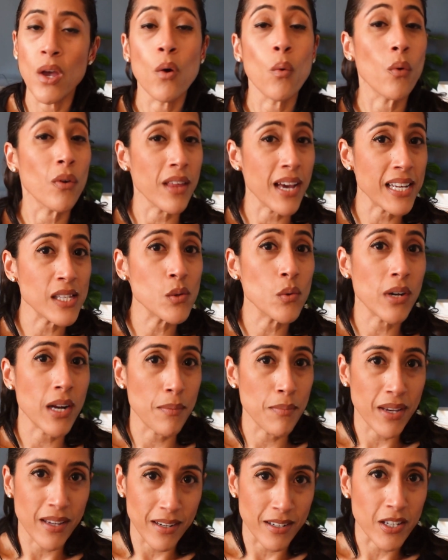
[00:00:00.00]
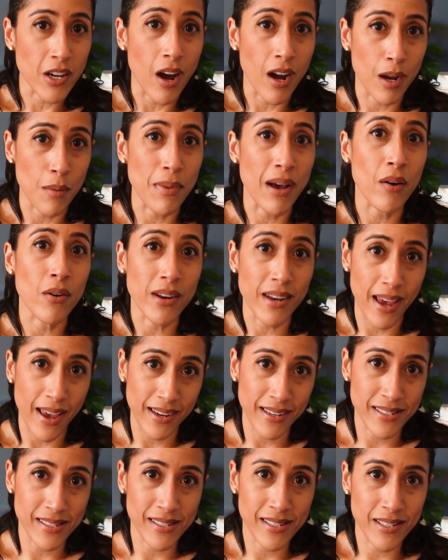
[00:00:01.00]
Well, that's what I'm going to talk about
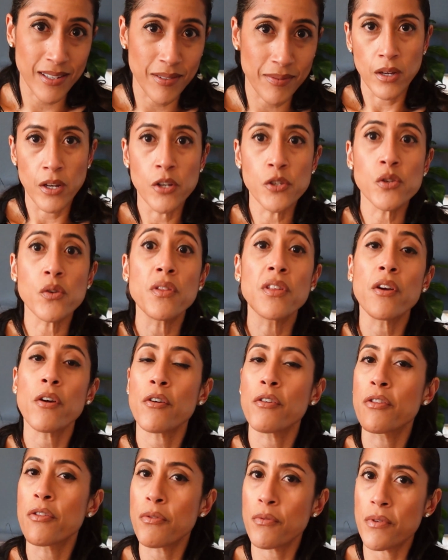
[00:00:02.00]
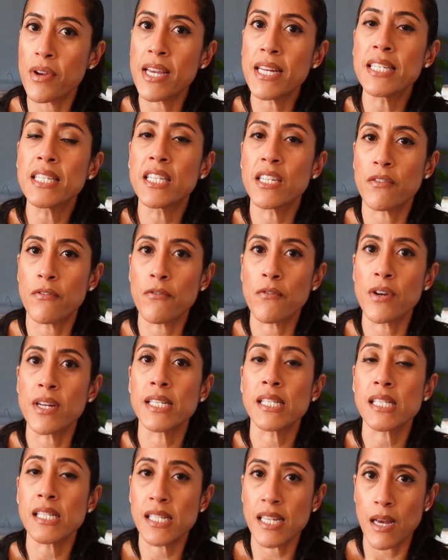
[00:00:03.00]
next. So there are three
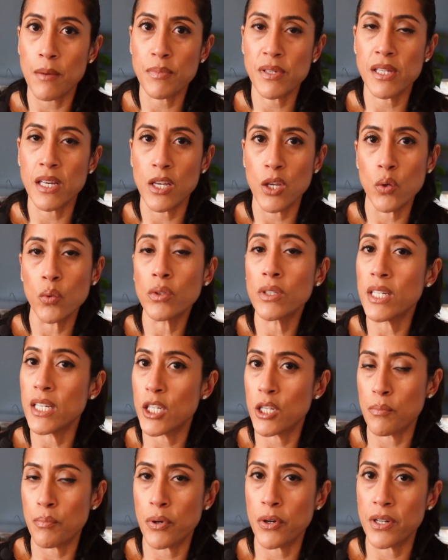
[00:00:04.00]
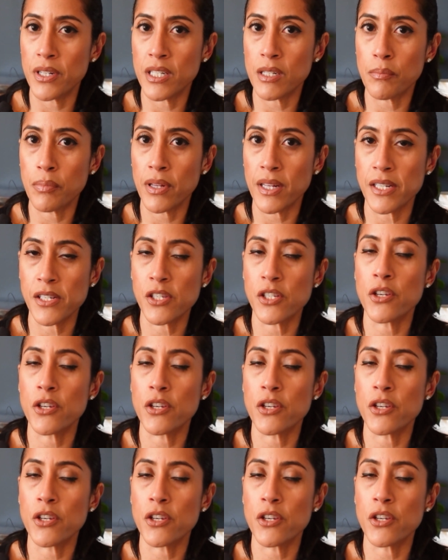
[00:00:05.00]
different steps that you'll need to put into place.